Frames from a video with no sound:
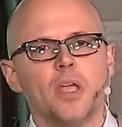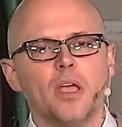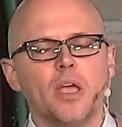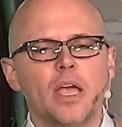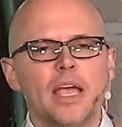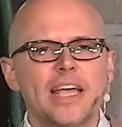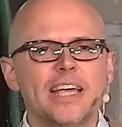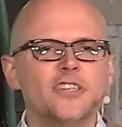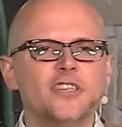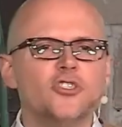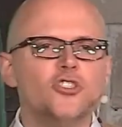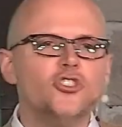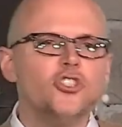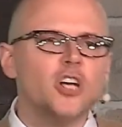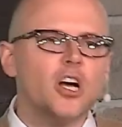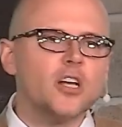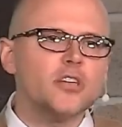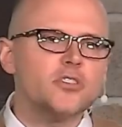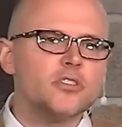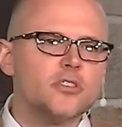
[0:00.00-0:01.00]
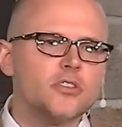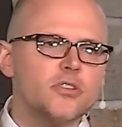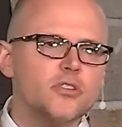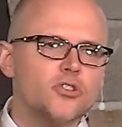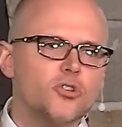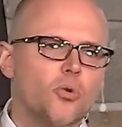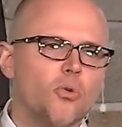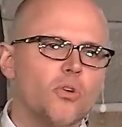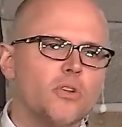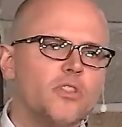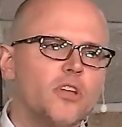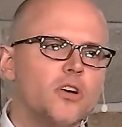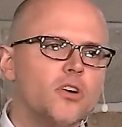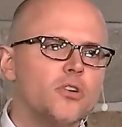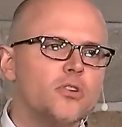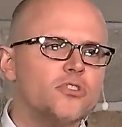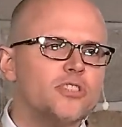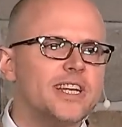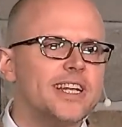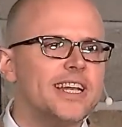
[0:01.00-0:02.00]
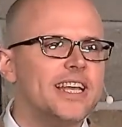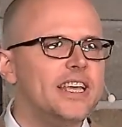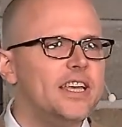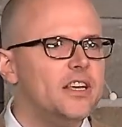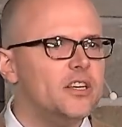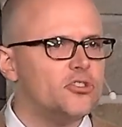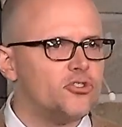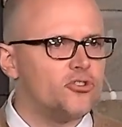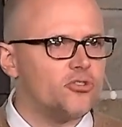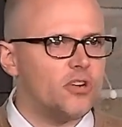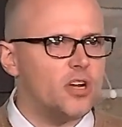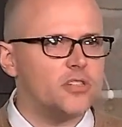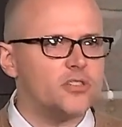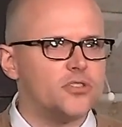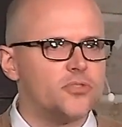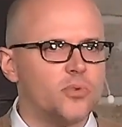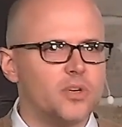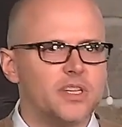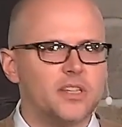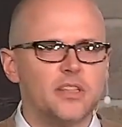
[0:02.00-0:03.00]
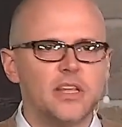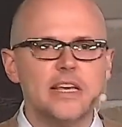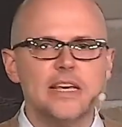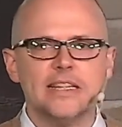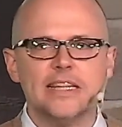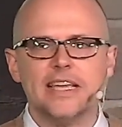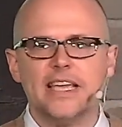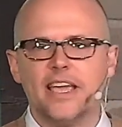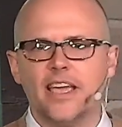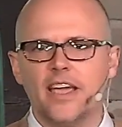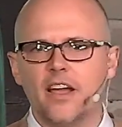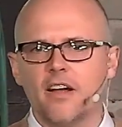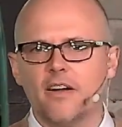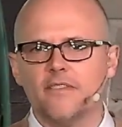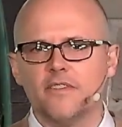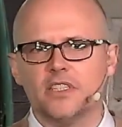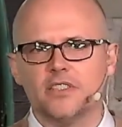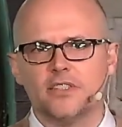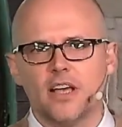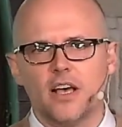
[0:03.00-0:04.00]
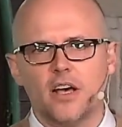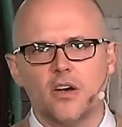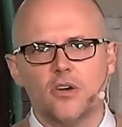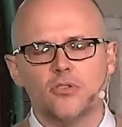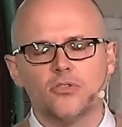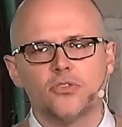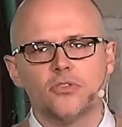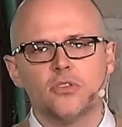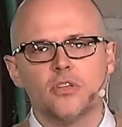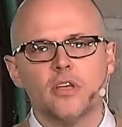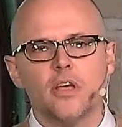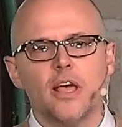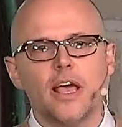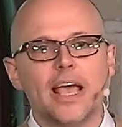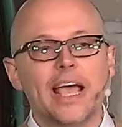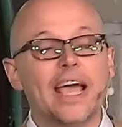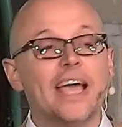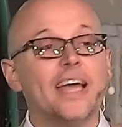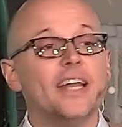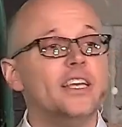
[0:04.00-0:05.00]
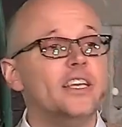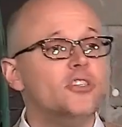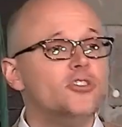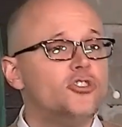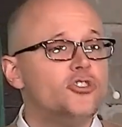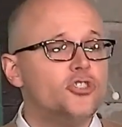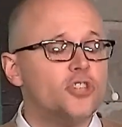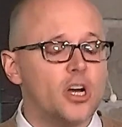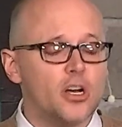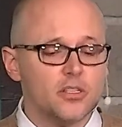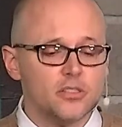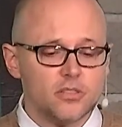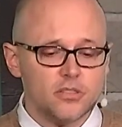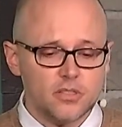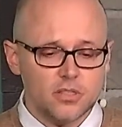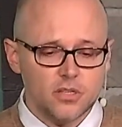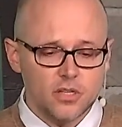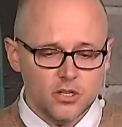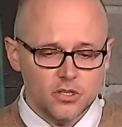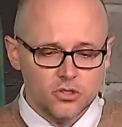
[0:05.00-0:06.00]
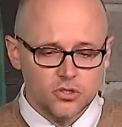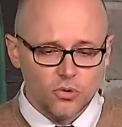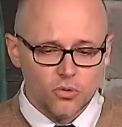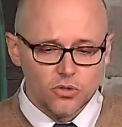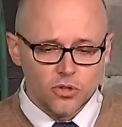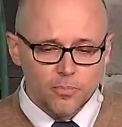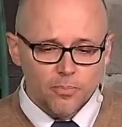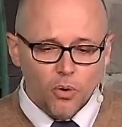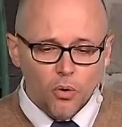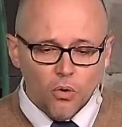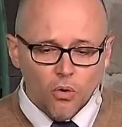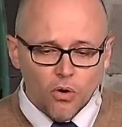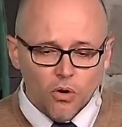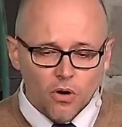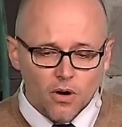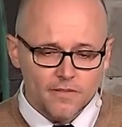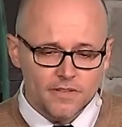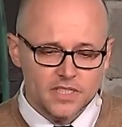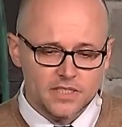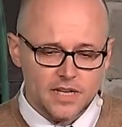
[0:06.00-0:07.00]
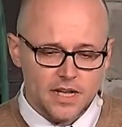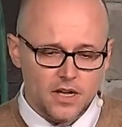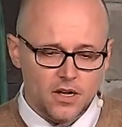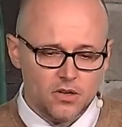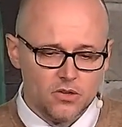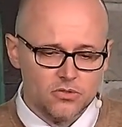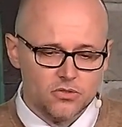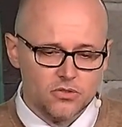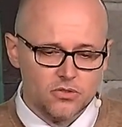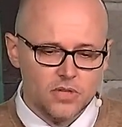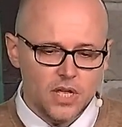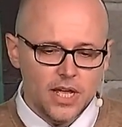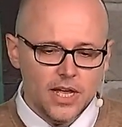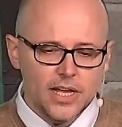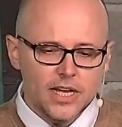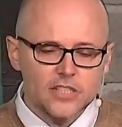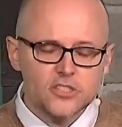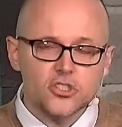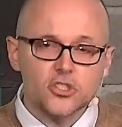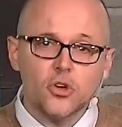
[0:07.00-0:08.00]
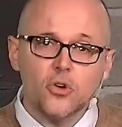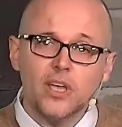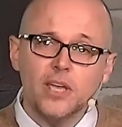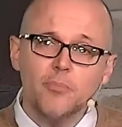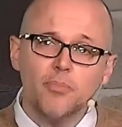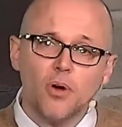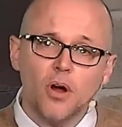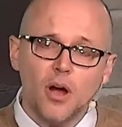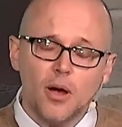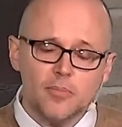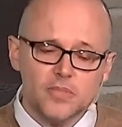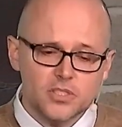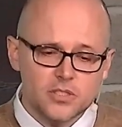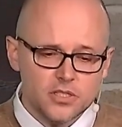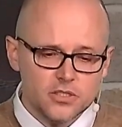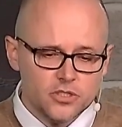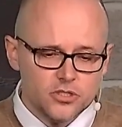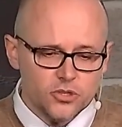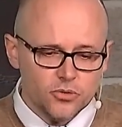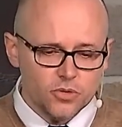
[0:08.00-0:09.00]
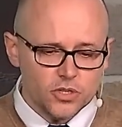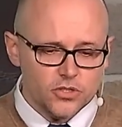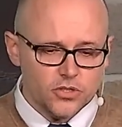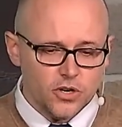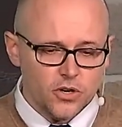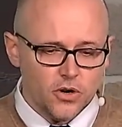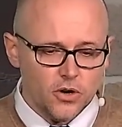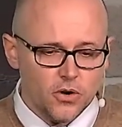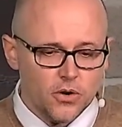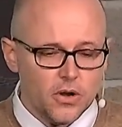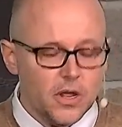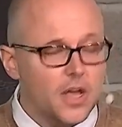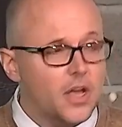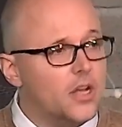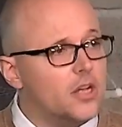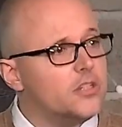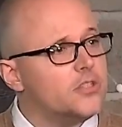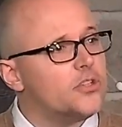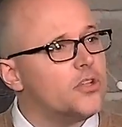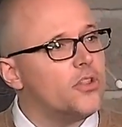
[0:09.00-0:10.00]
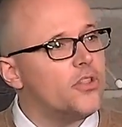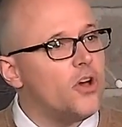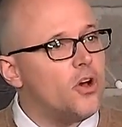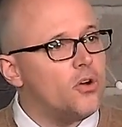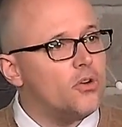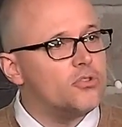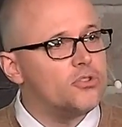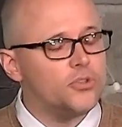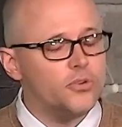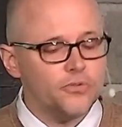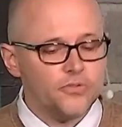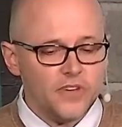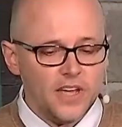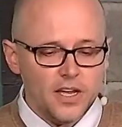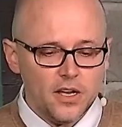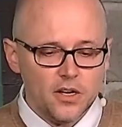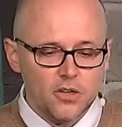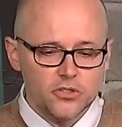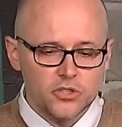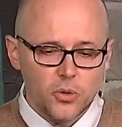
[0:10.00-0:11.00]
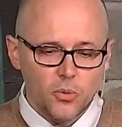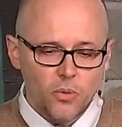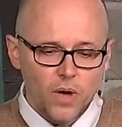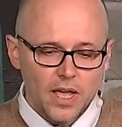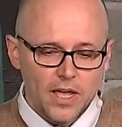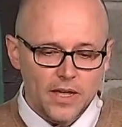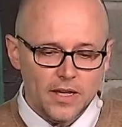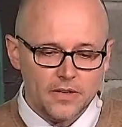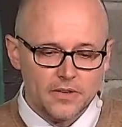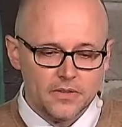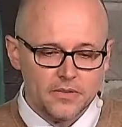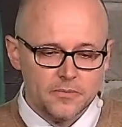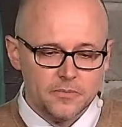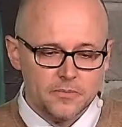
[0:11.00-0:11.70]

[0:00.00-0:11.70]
He's just toward those that he entrusts with the care of his house, and he's just toward the poor of his house. And so he promises to return to those who fail to wait,